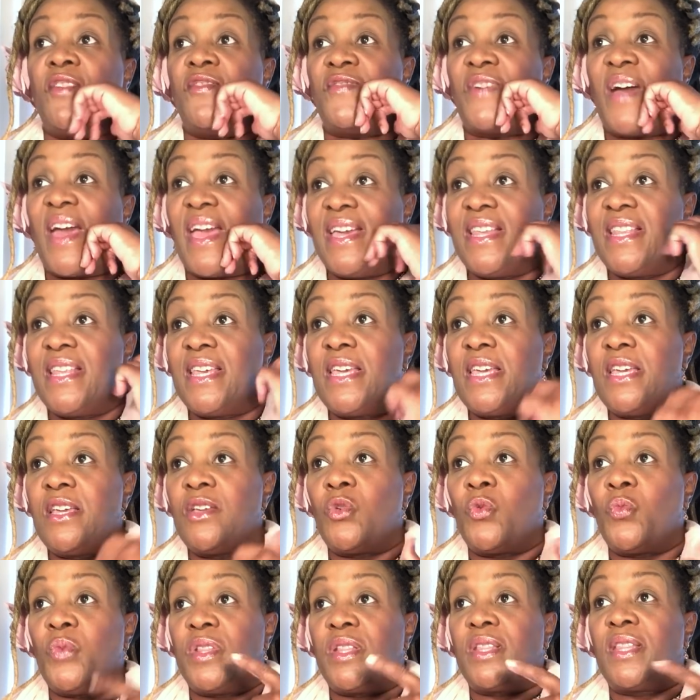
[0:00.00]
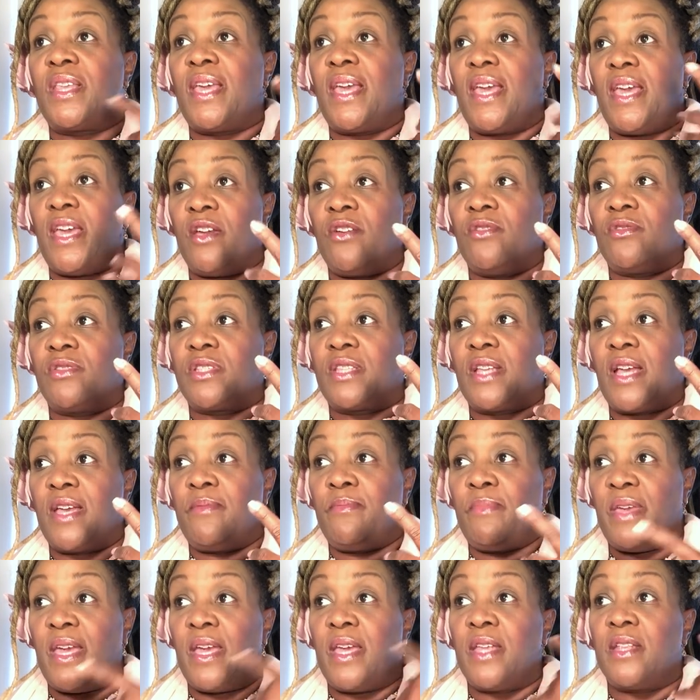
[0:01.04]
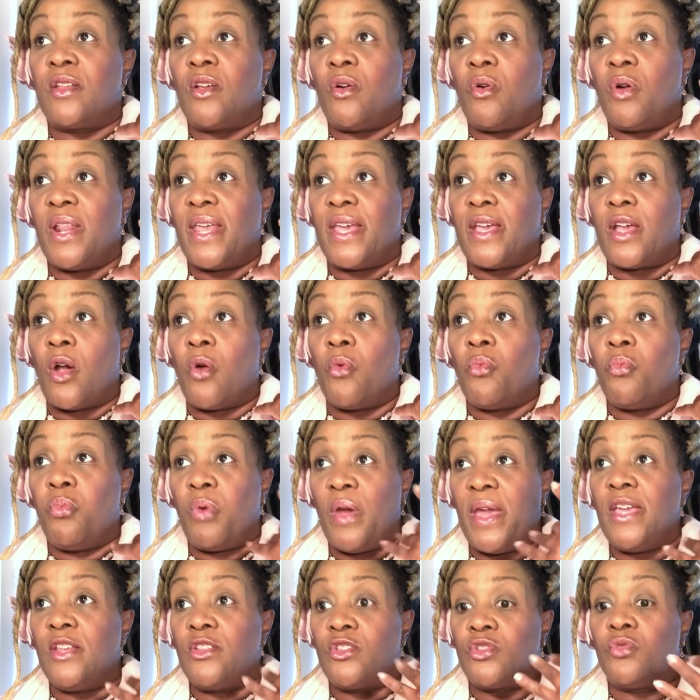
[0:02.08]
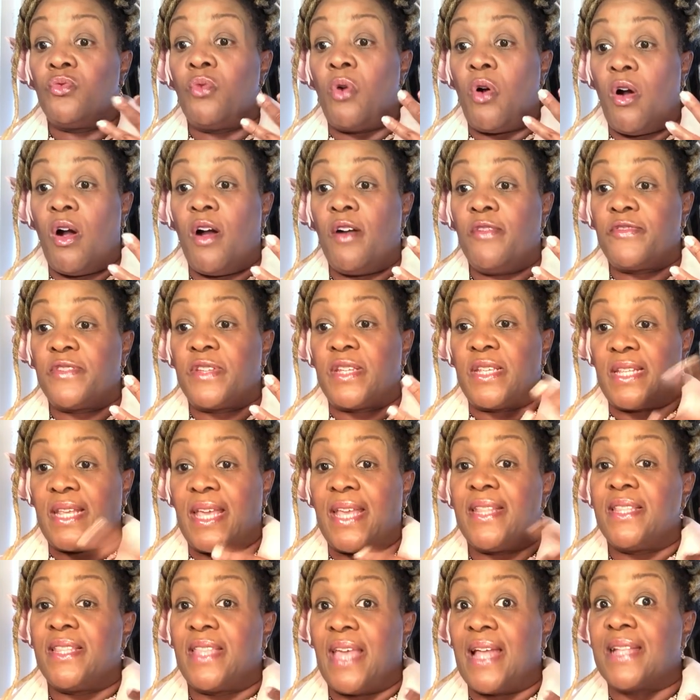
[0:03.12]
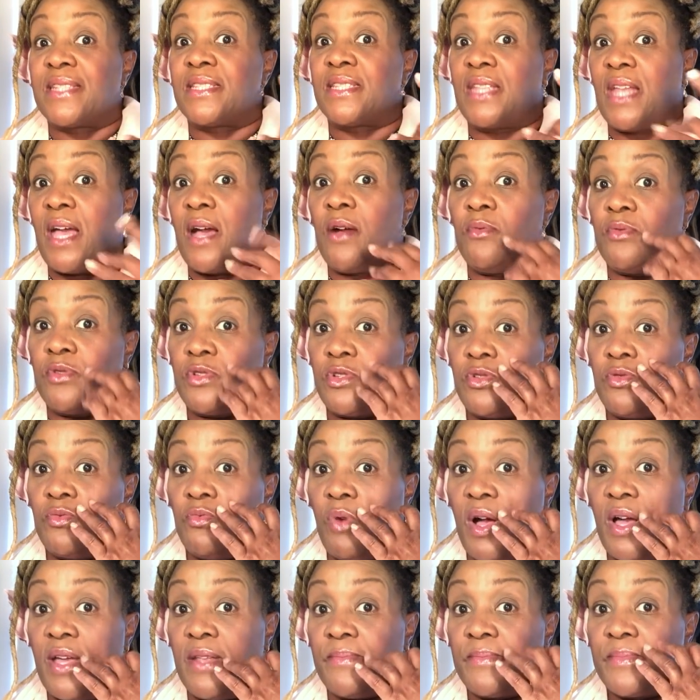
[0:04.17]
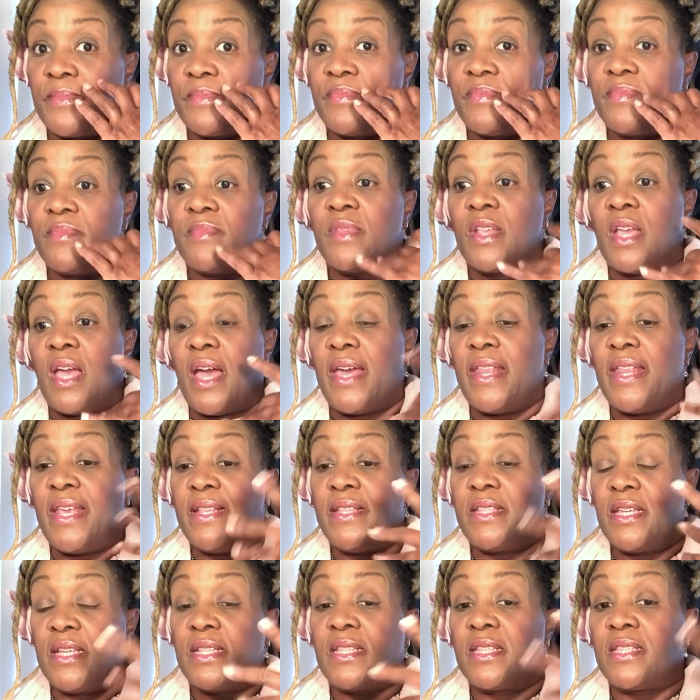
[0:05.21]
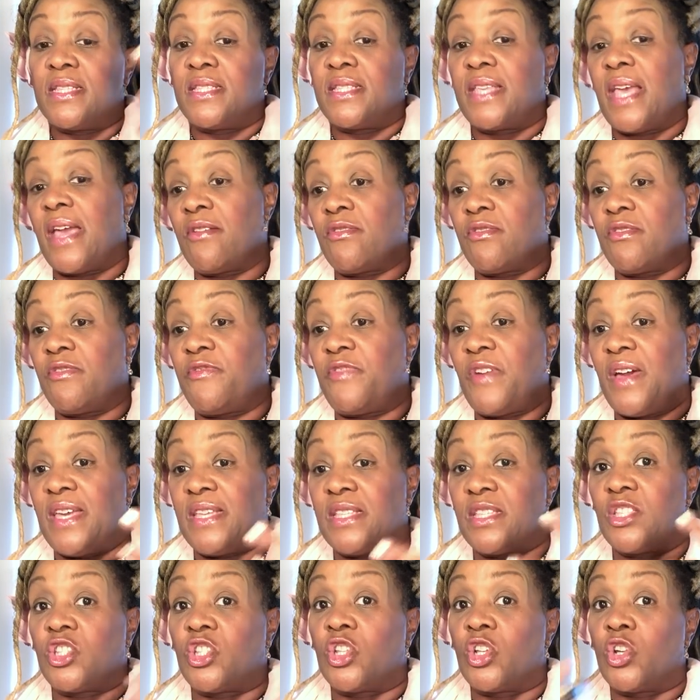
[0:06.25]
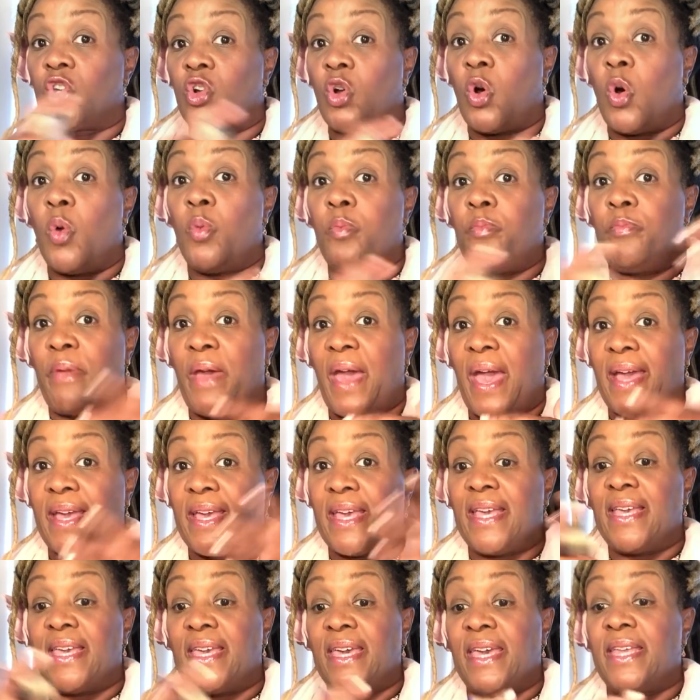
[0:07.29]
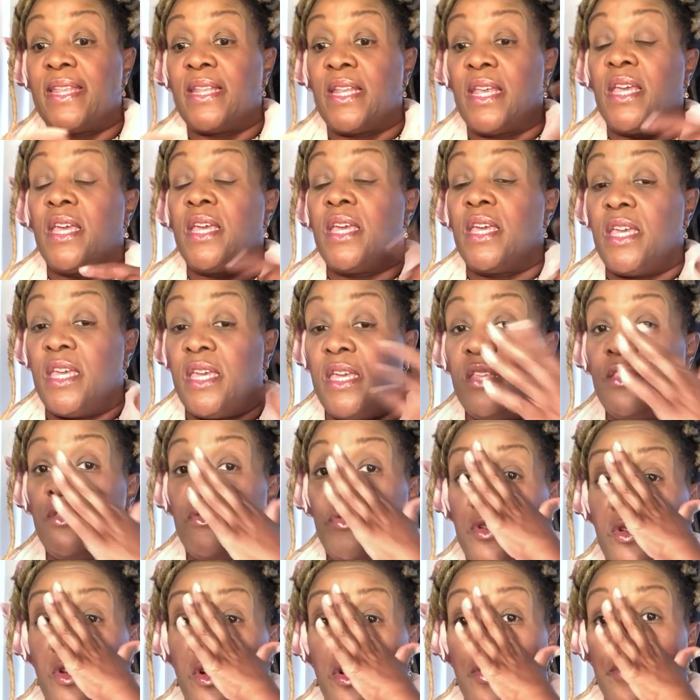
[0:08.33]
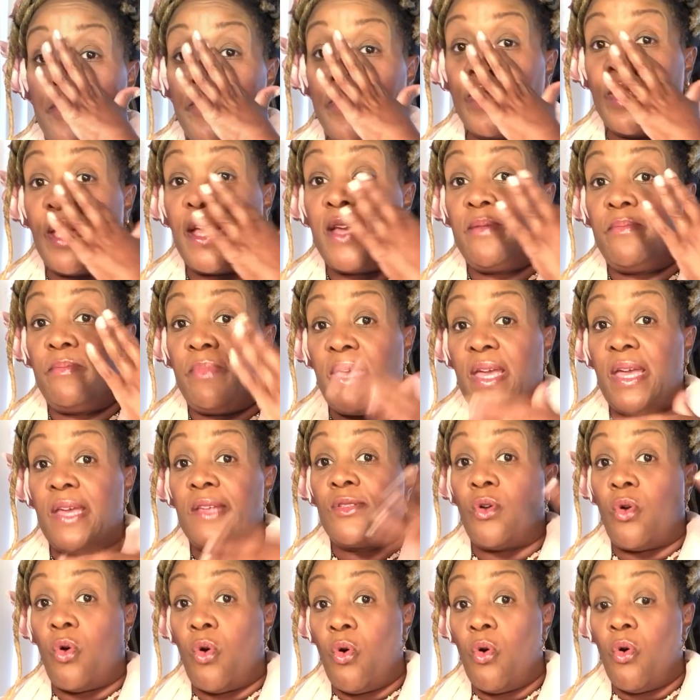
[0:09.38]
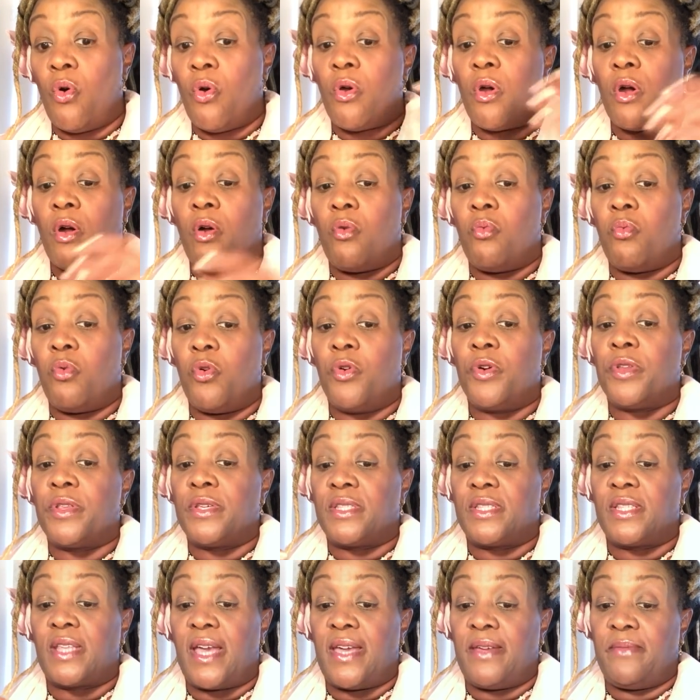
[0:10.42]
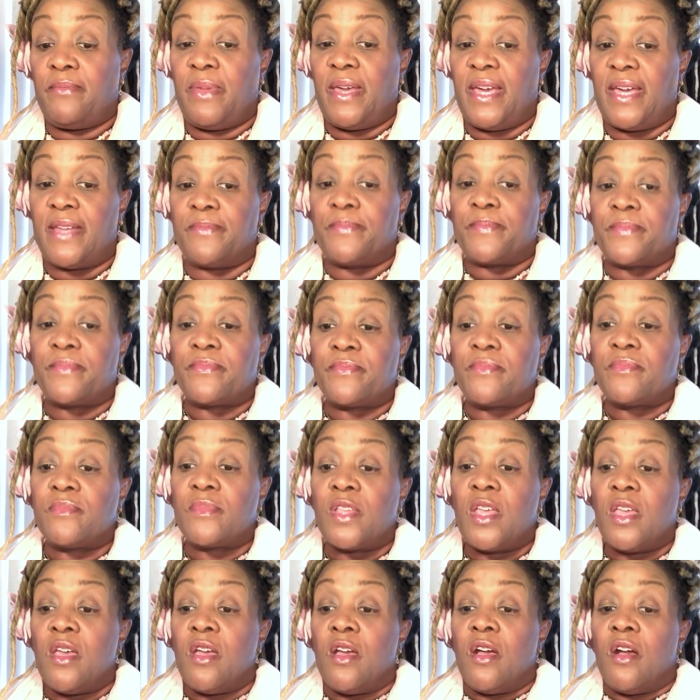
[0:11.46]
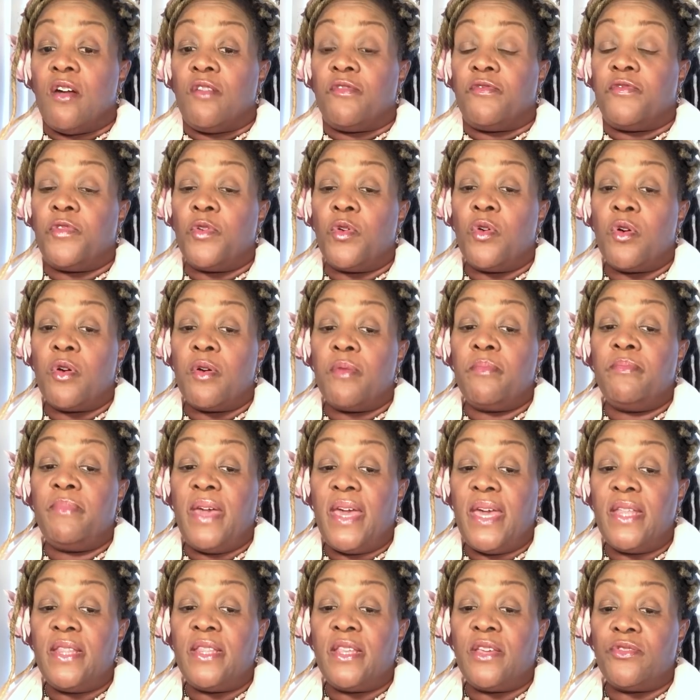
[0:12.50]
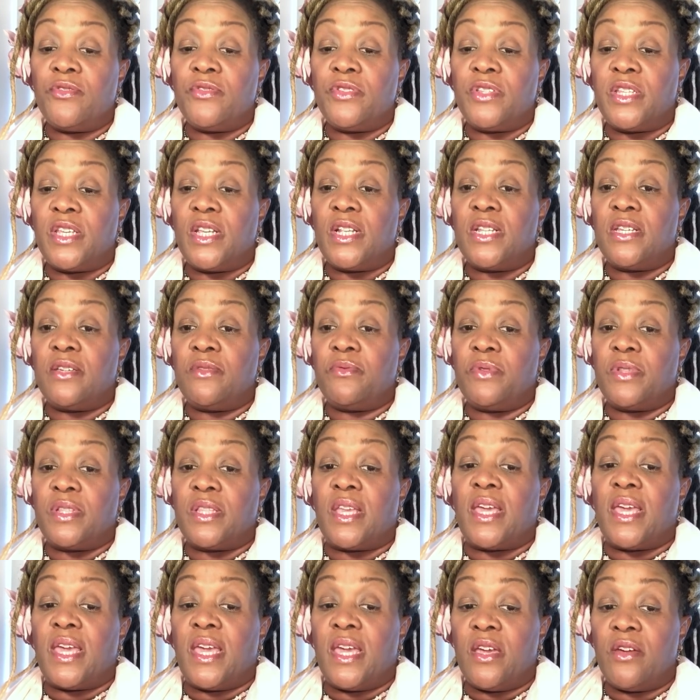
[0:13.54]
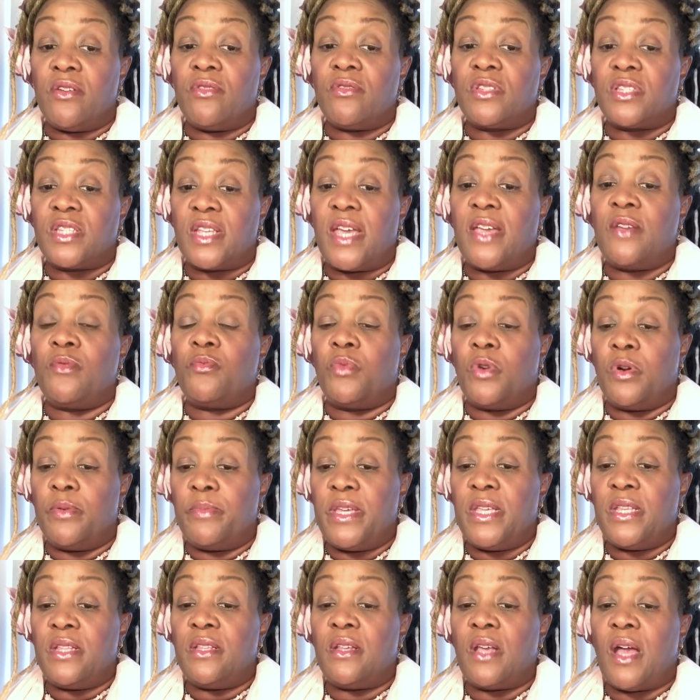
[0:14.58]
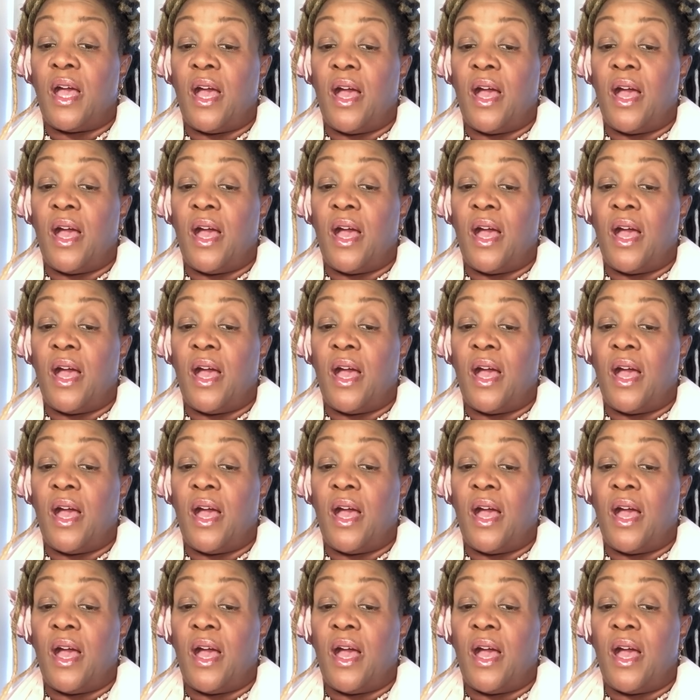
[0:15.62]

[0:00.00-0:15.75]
fighting with the air sign man like way too often, and that's not what you want. And I think the sacrifice is to go back and get either an earth sign man or a water sign man. For men that are dealing with the air sign woman,